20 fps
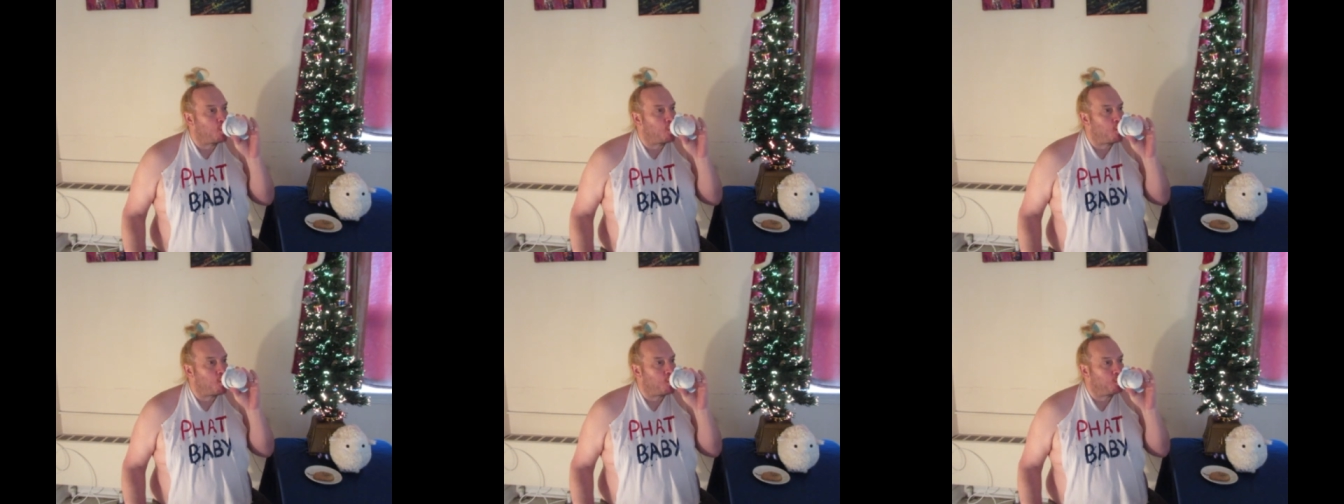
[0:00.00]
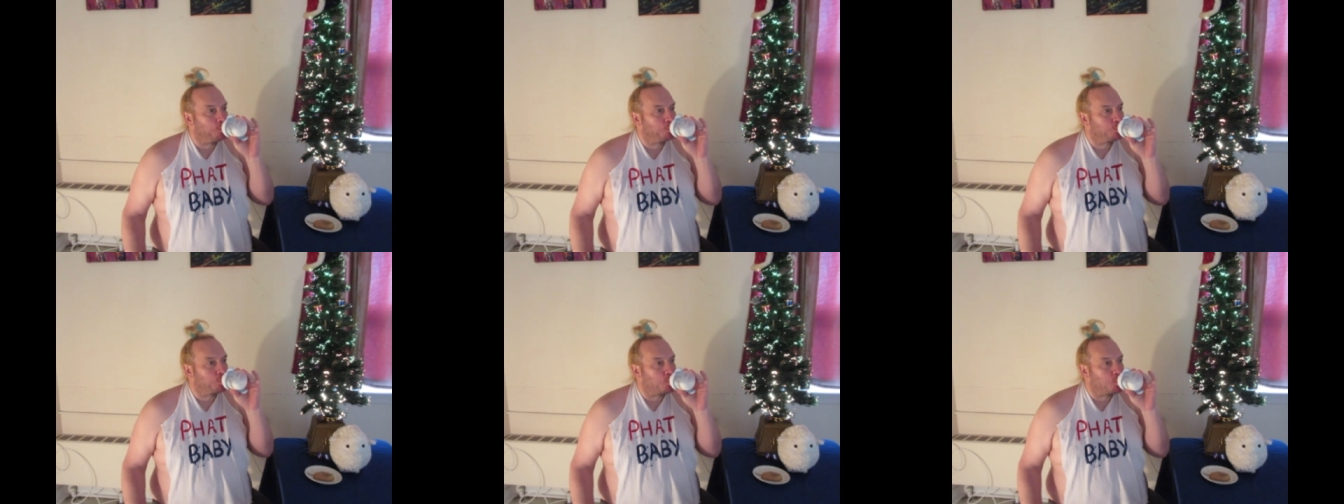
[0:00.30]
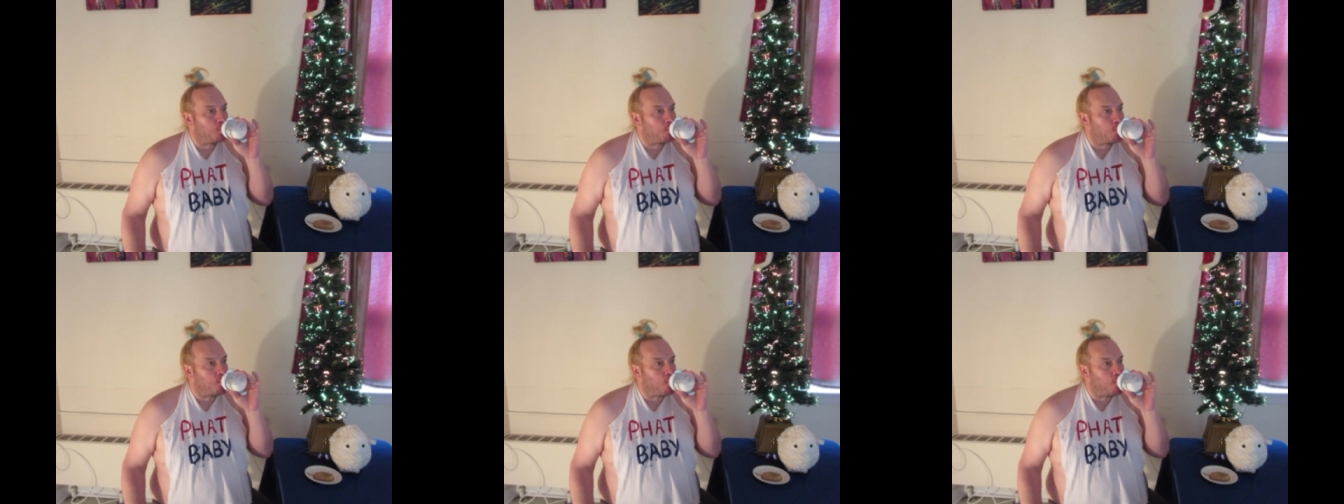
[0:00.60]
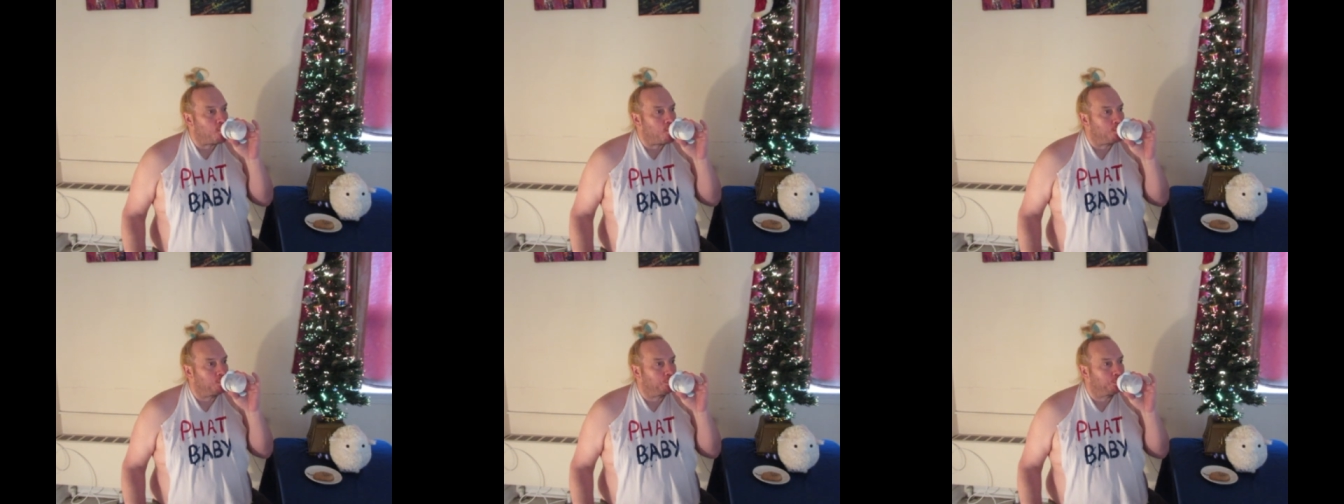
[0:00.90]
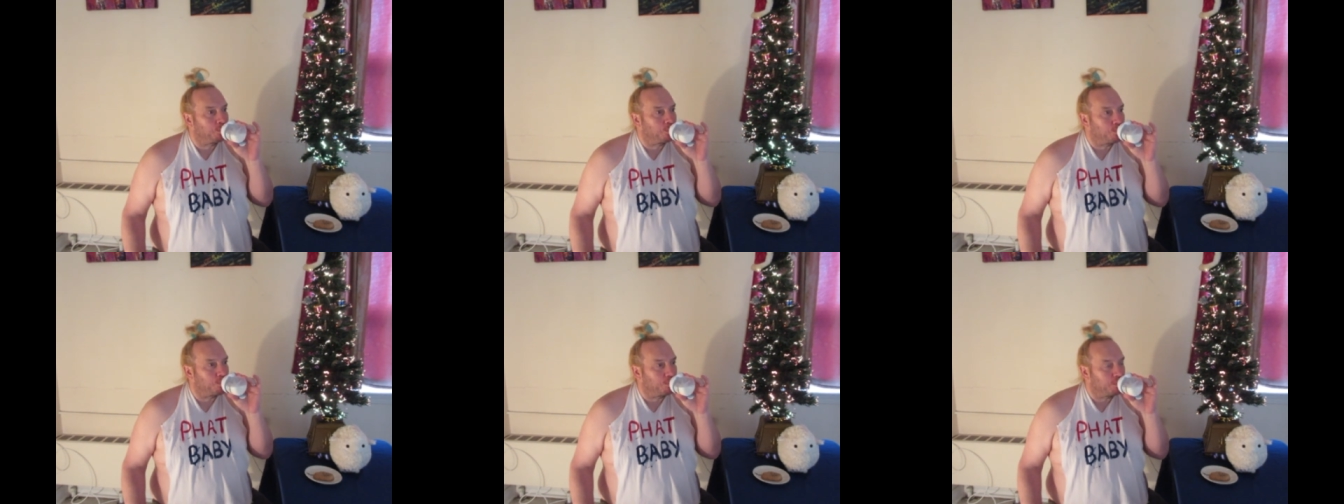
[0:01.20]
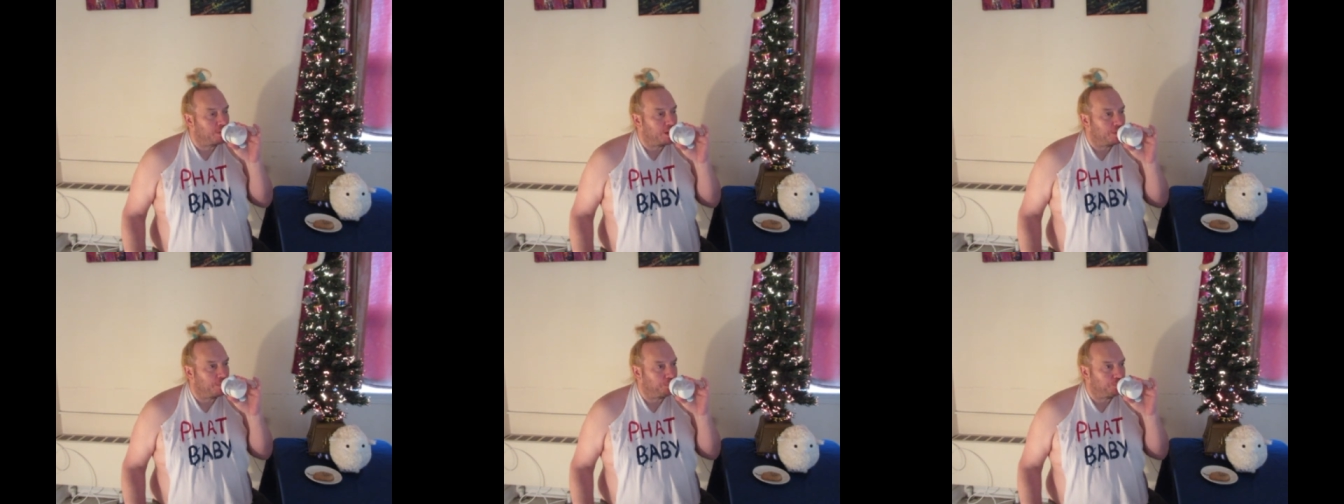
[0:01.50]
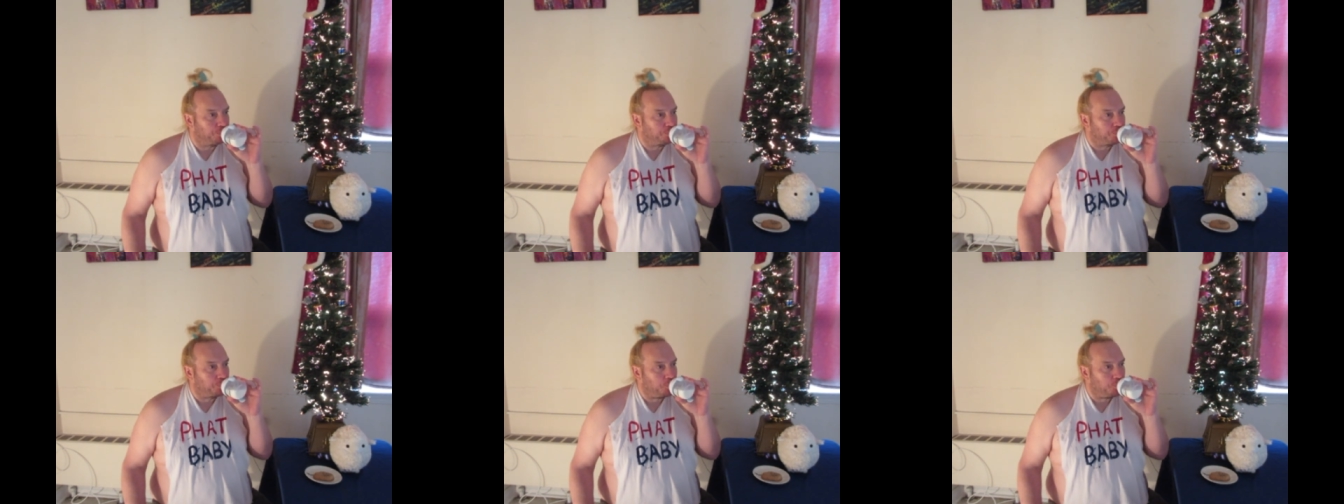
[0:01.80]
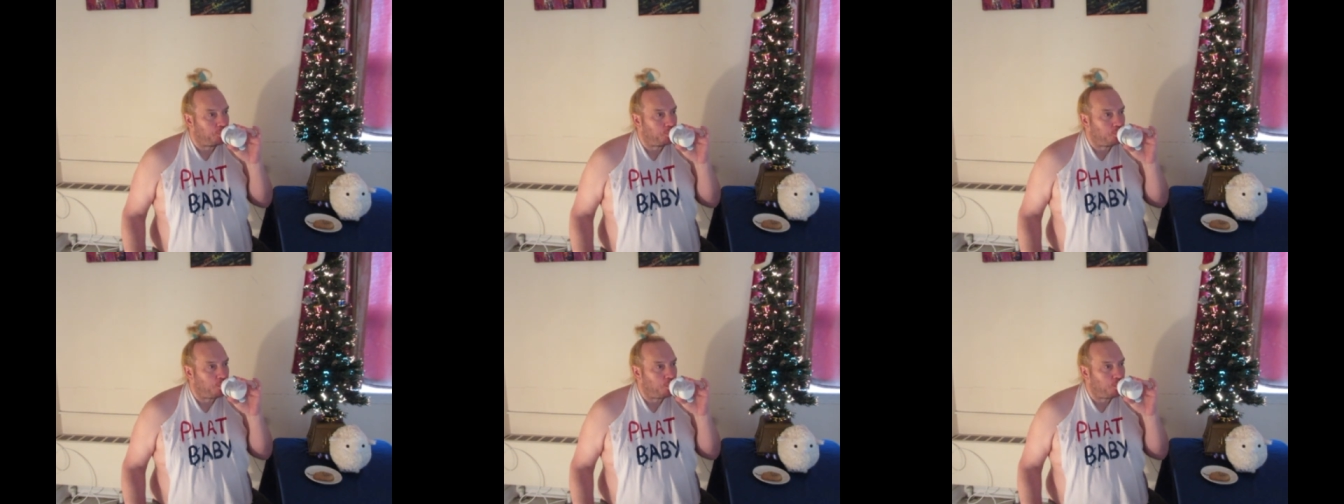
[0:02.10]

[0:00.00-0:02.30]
That's right. Me,